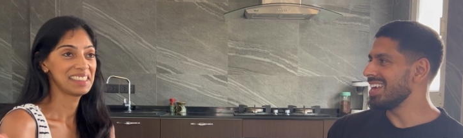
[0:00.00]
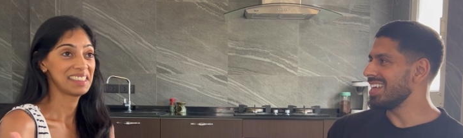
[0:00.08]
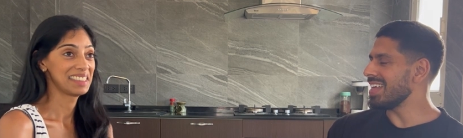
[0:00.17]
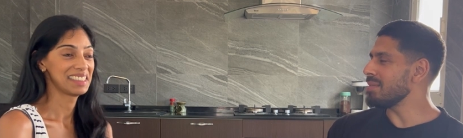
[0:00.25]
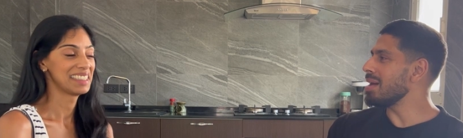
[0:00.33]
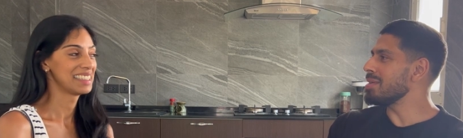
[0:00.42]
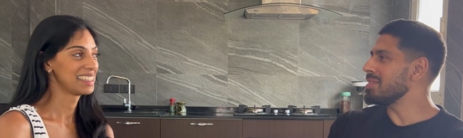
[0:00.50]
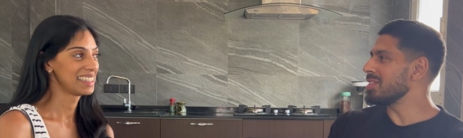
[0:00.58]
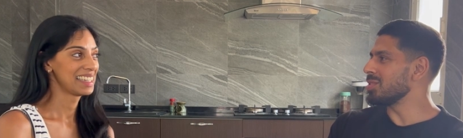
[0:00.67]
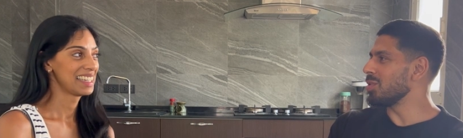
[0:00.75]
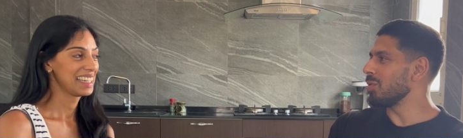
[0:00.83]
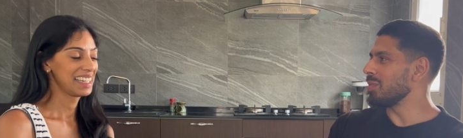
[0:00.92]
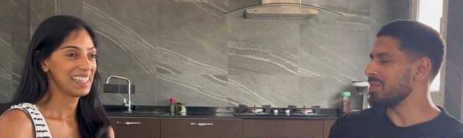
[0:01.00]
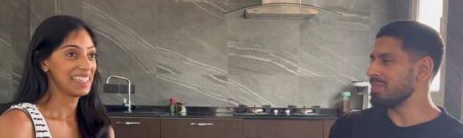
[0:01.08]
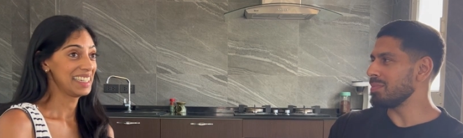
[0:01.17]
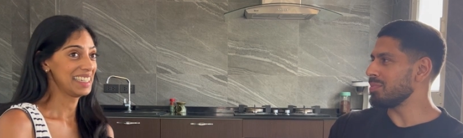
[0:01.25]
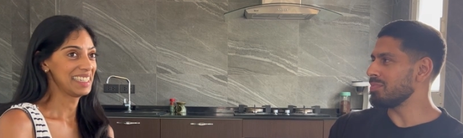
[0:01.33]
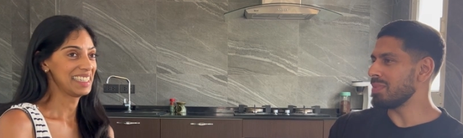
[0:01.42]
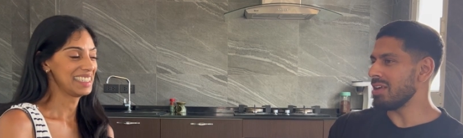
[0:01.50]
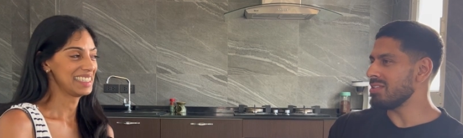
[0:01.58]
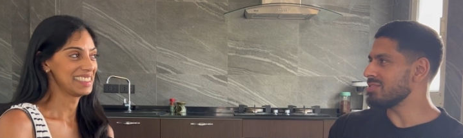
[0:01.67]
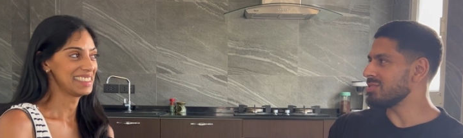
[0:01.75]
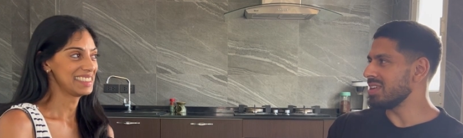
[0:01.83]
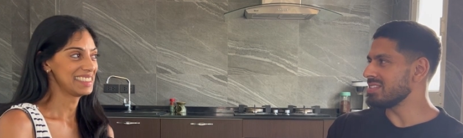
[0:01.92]
Speaker 1: that might be the norm. And
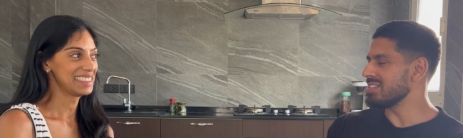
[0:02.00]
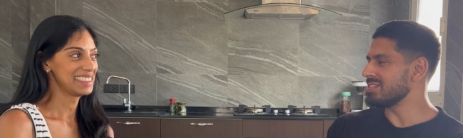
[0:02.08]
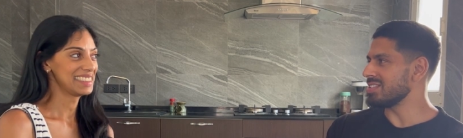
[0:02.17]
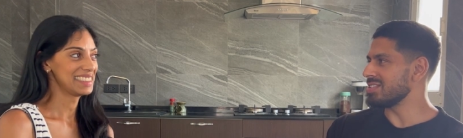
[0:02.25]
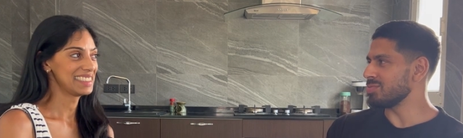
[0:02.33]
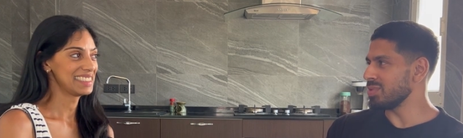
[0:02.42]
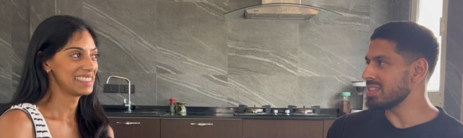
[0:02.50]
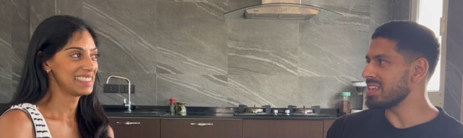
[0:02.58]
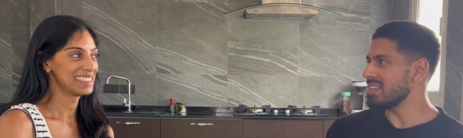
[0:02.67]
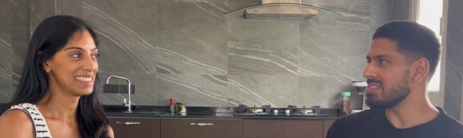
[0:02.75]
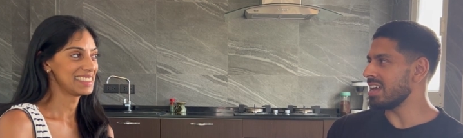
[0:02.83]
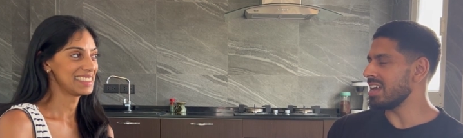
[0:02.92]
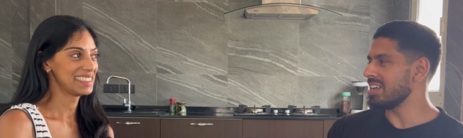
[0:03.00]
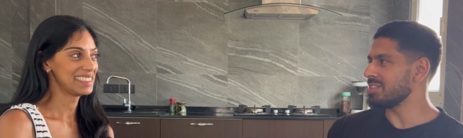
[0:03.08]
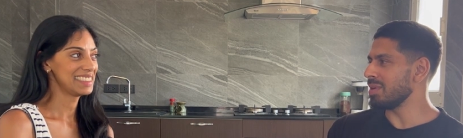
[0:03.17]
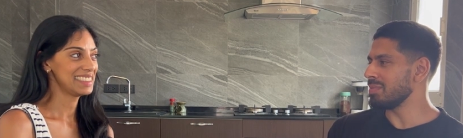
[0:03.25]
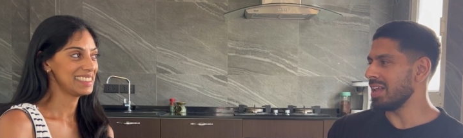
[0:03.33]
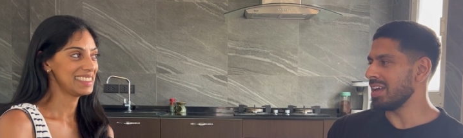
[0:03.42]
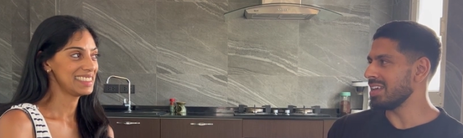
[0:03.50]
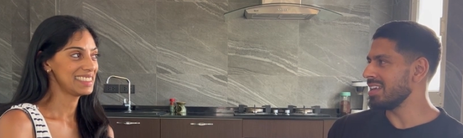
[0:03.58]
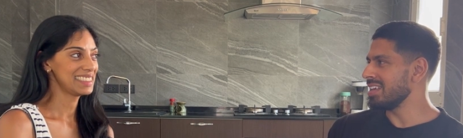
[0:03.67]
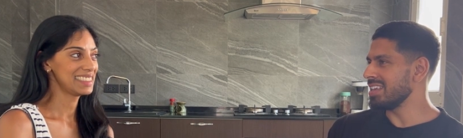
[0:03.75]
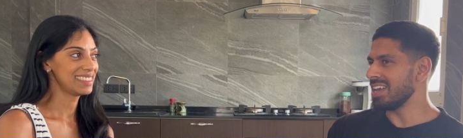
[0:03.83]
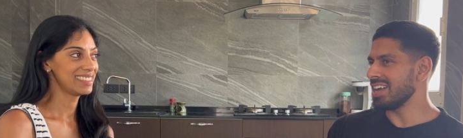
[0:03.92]
parents who are listening to this with kids that age might be like,
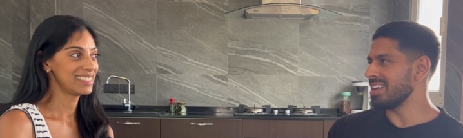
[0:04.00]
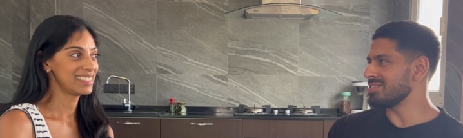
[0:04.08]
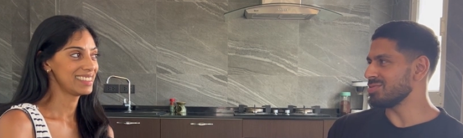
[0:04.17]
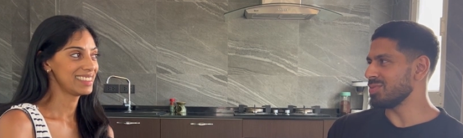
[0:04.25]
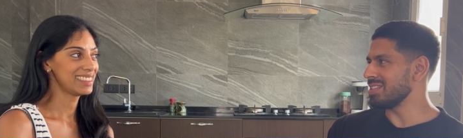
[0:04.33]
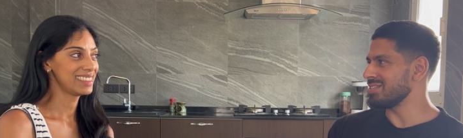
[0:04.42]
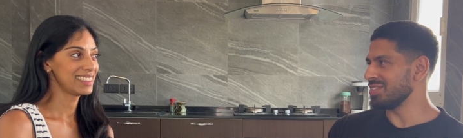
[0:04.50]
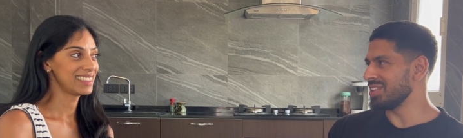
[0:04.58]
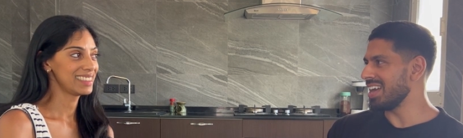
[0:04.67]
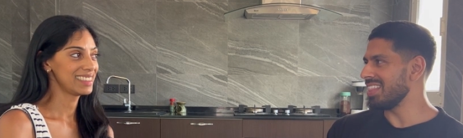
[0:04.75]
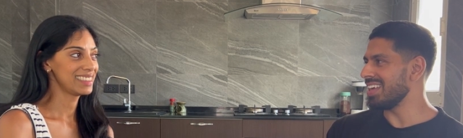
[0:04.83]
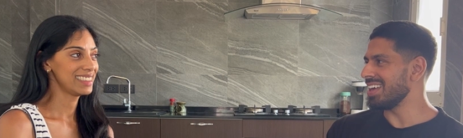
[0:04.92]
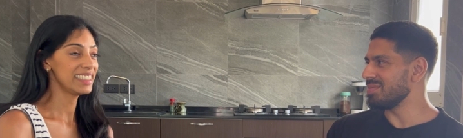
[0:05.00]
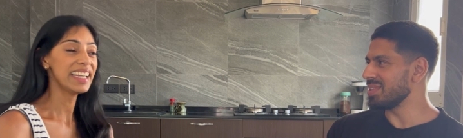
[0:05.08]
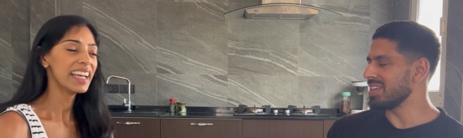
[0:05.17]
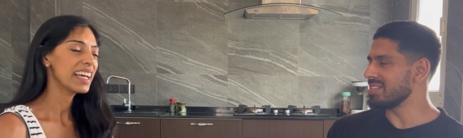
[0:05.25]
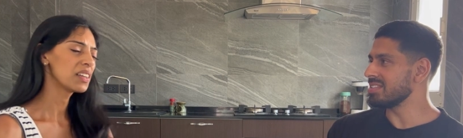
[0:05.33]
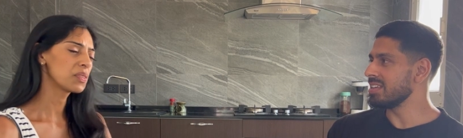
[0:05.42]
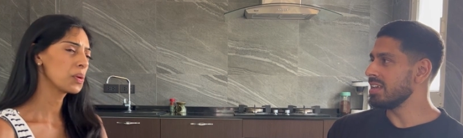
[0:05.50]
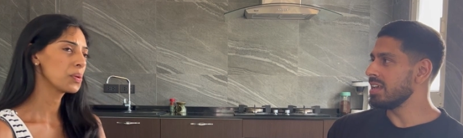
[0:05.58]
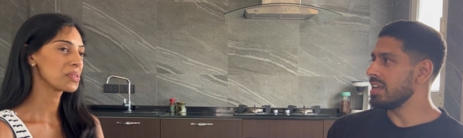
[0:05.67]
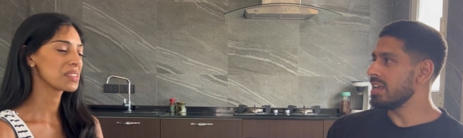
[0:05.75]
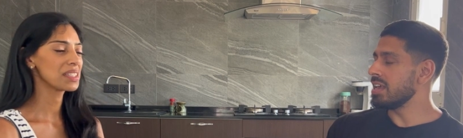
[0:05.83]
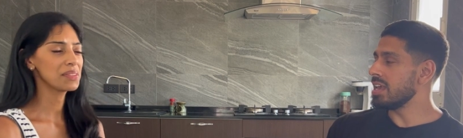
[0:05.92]
"Yeah, guys, just wait till you get there." Because
Speaker 2: yeah, of
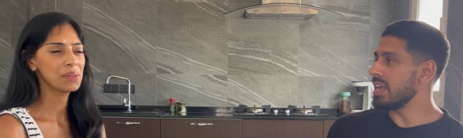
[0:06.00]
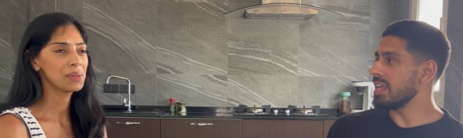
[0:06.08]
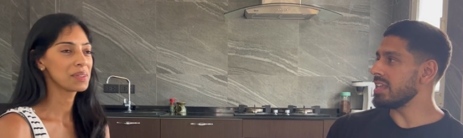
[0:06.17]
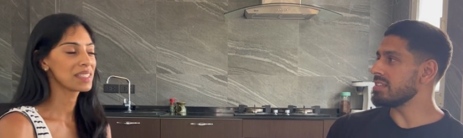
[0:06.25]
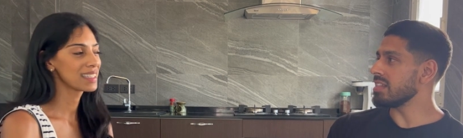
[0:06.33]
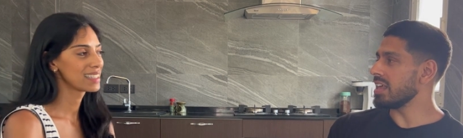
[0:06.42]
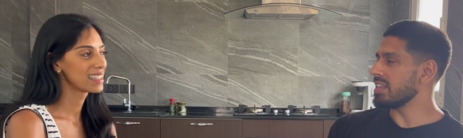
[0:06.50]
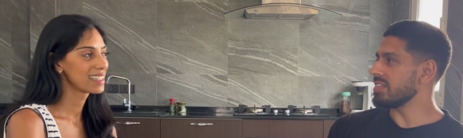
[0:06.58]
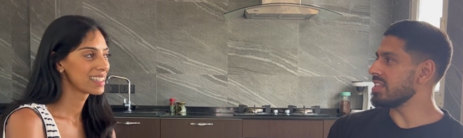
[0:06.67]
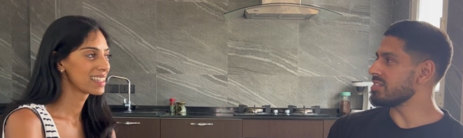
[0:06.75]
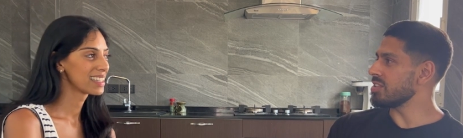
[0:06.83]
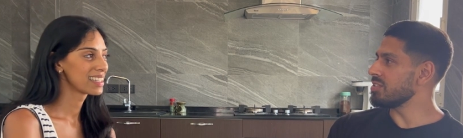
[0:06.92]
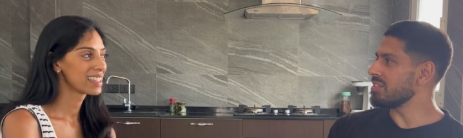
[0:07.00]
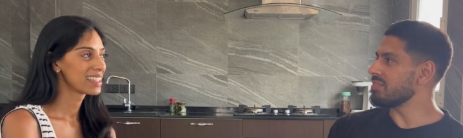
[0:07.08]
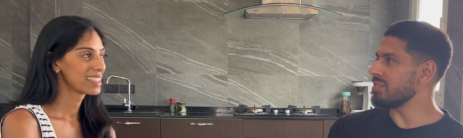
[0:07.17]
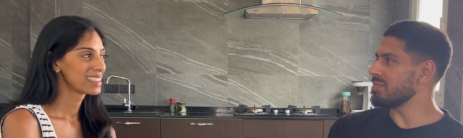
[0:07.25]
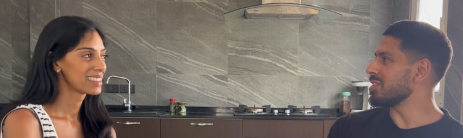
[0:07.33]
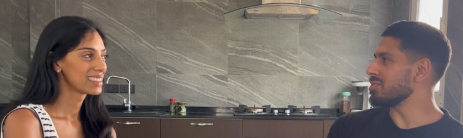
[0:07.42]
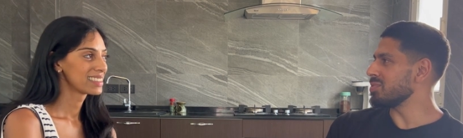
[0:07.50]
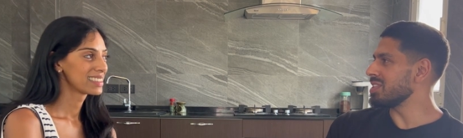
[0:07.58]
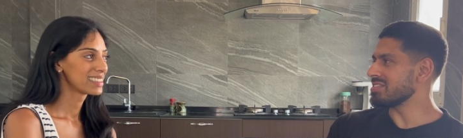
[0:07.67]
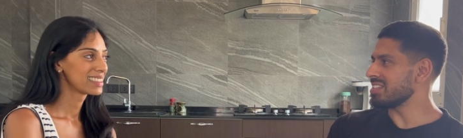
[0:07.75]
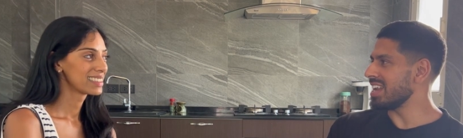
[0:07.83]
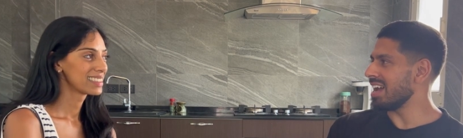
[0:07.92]
course, of course.
Speaker 1: It is like it's so different because we
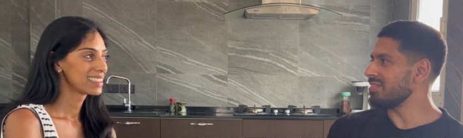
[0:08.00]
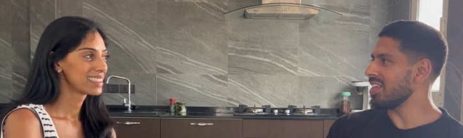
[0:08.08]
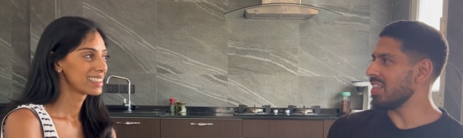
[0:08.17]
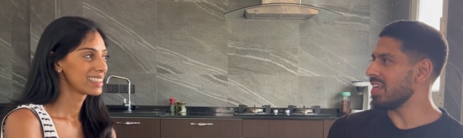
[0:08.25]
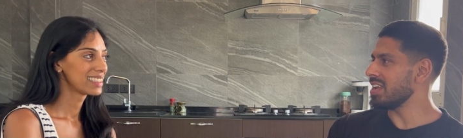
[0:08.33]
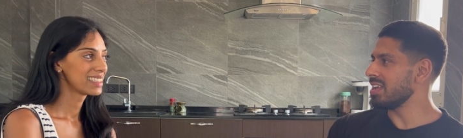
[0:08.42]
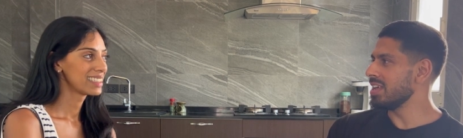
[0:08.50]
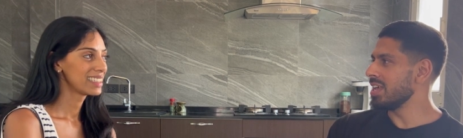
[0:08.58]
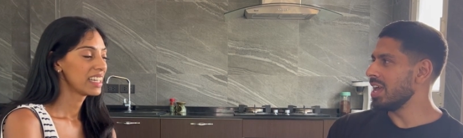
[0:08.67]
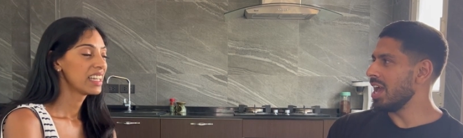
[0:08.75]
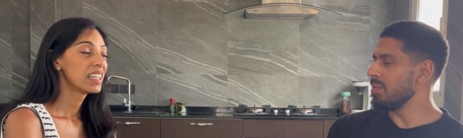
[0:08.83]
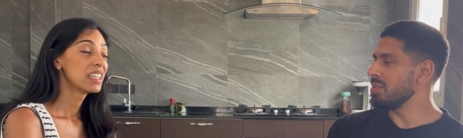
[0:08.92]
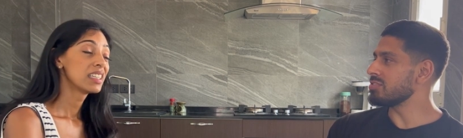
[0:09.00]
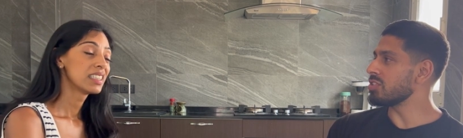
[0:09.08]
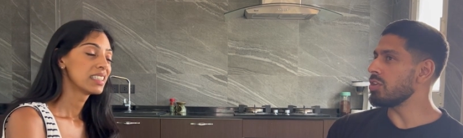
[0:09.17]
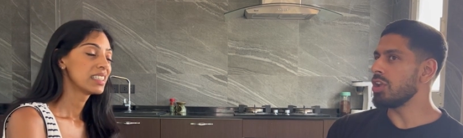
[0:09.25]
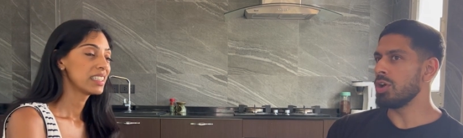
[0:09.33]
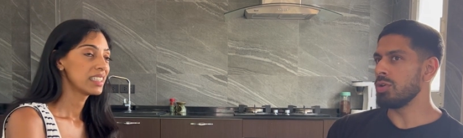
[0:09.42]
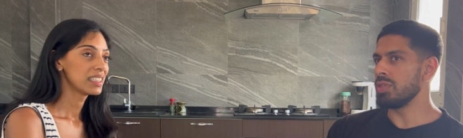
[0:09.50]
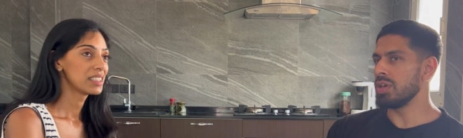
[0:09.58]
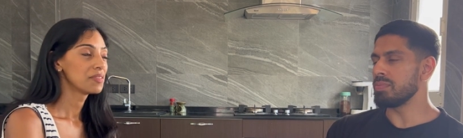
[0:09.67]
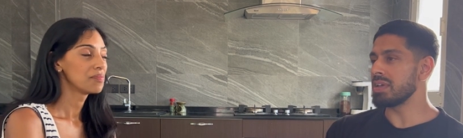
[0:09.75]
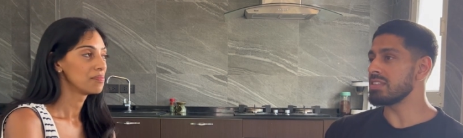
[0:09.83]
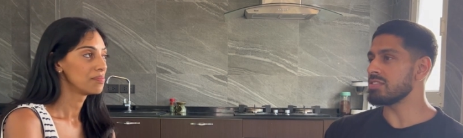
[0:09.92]
just didn't have that then, and we just don't know
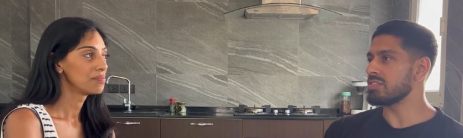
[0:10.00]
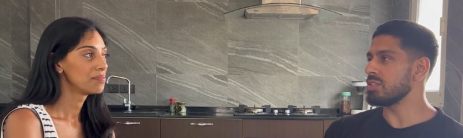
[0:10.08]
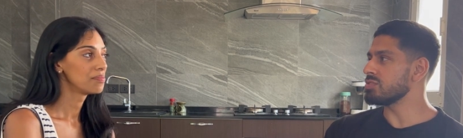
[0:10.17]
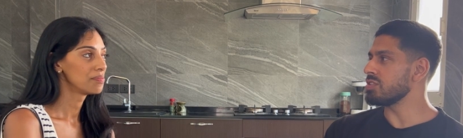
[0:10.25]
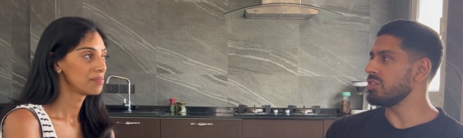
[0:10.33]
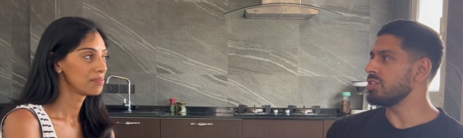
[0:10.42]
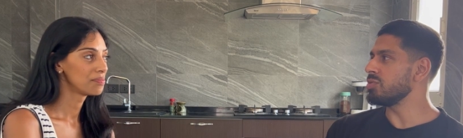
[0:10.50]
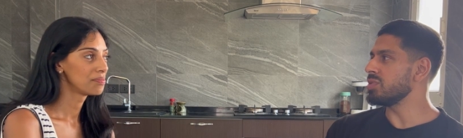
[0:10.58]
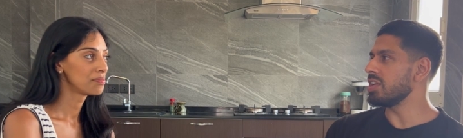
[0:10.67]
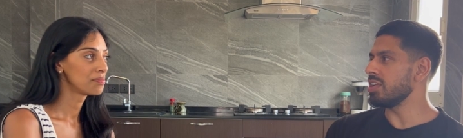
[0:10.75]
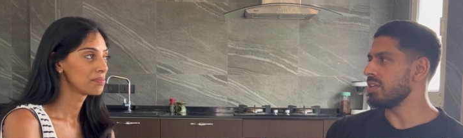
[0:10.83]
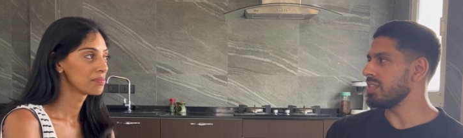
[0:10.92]
that because it's still so new. We don't know the